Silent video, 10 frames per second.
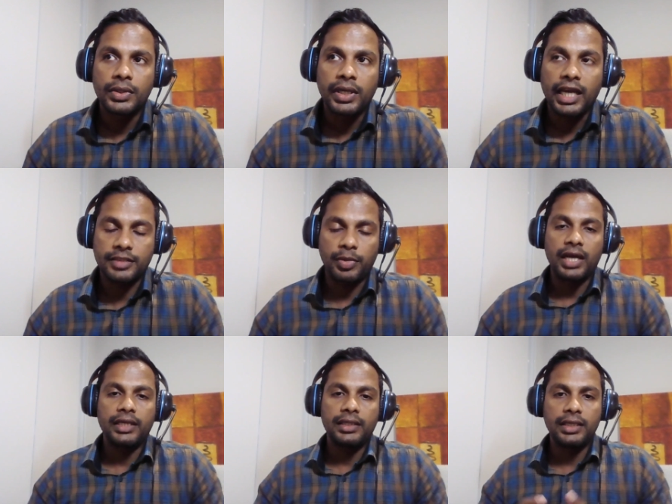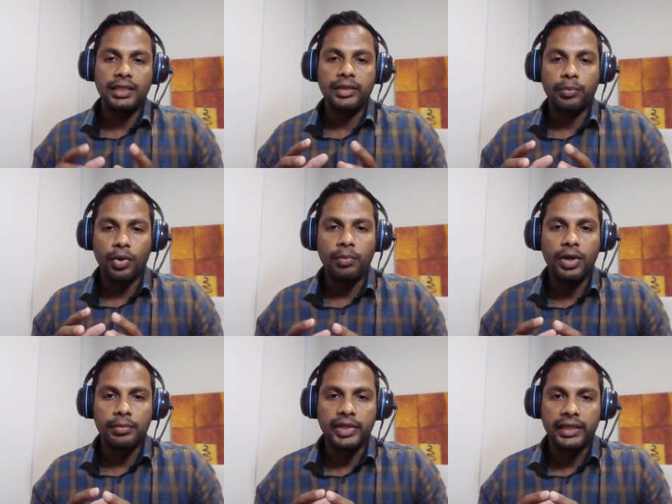explain the problem
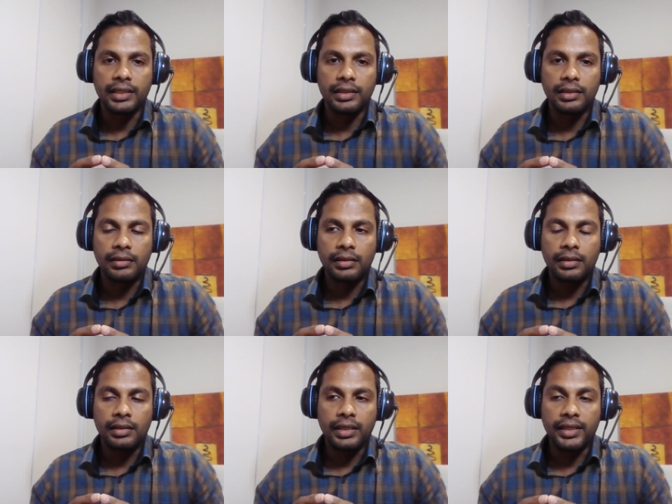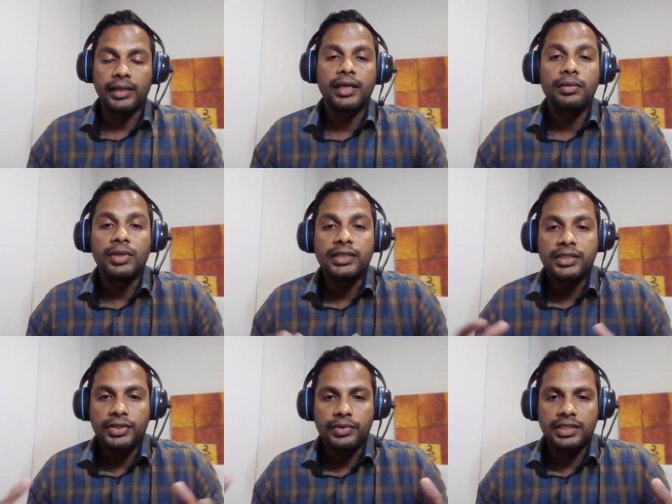in a real world
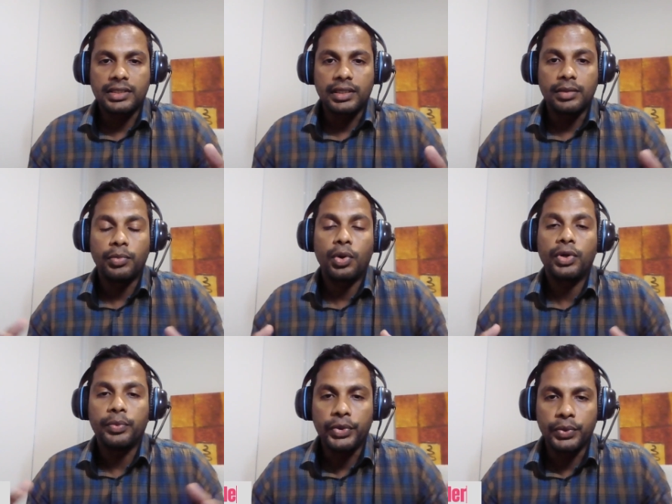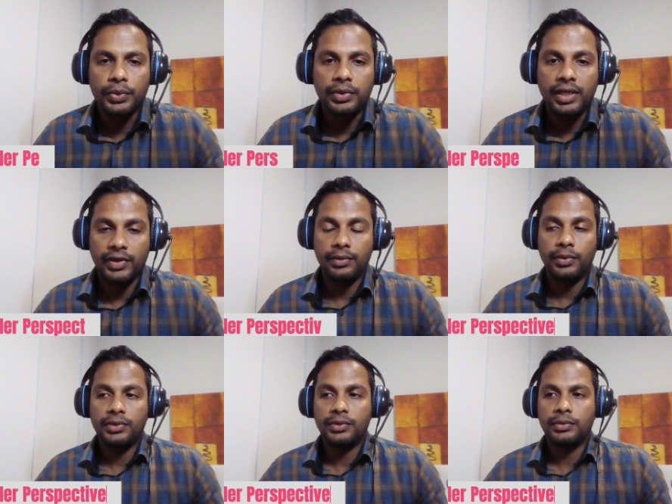situation, in a broader view. If I
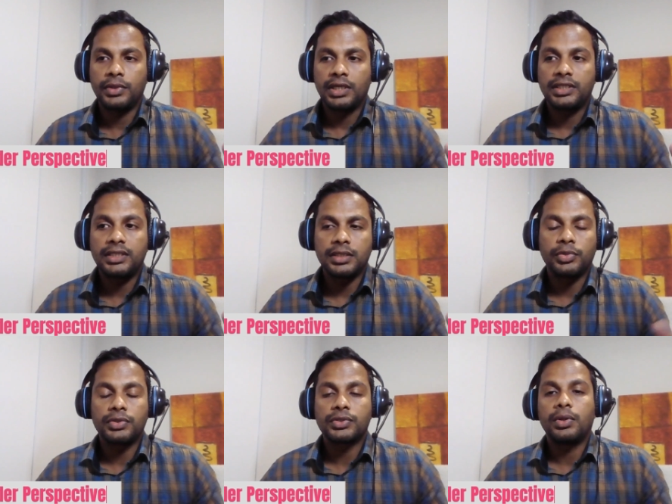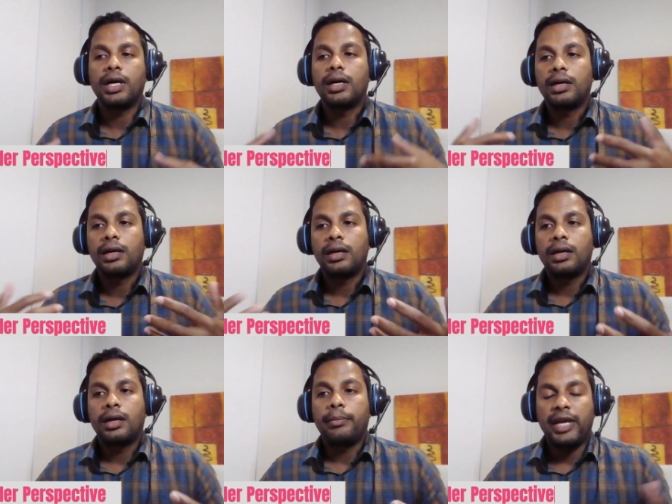want to teach about solar
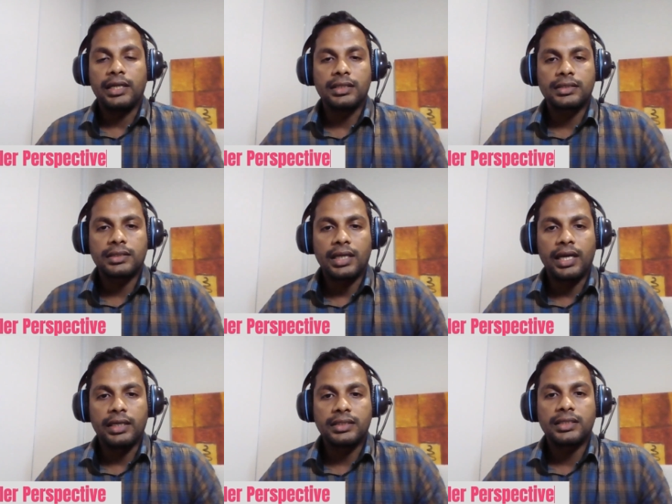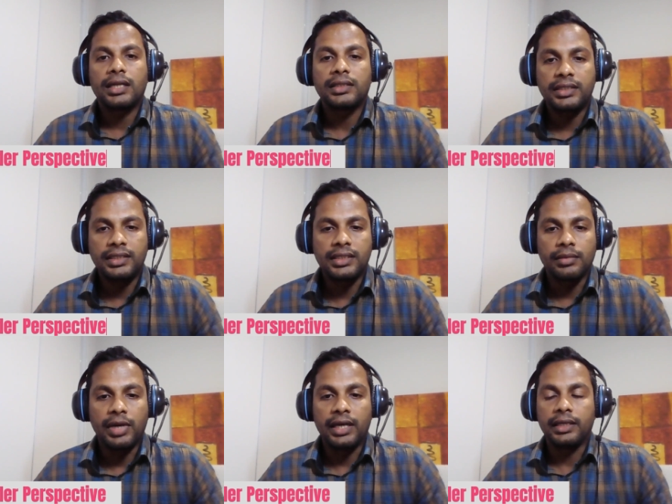panels, I start the teaching
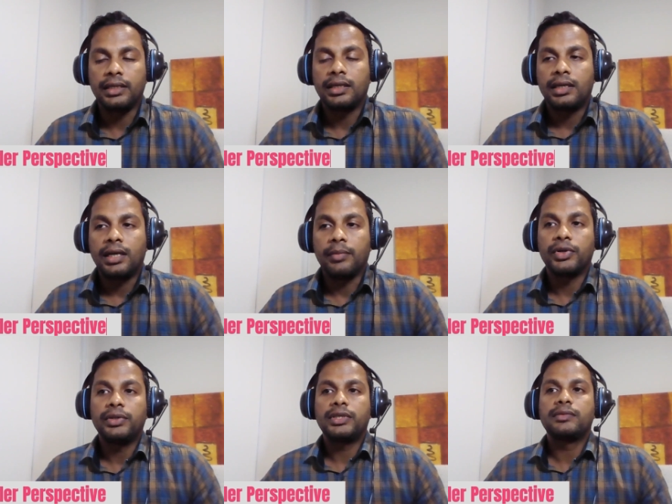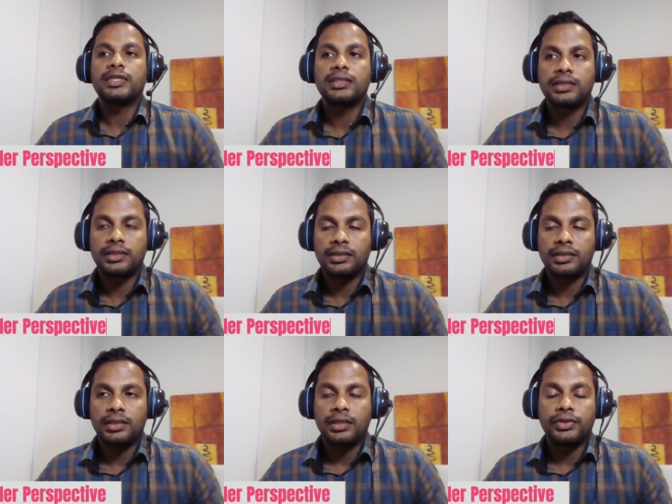by I'm going to invest
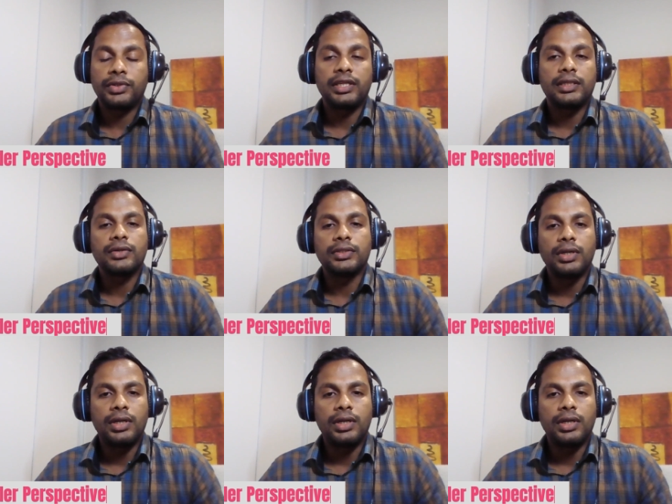$20,000.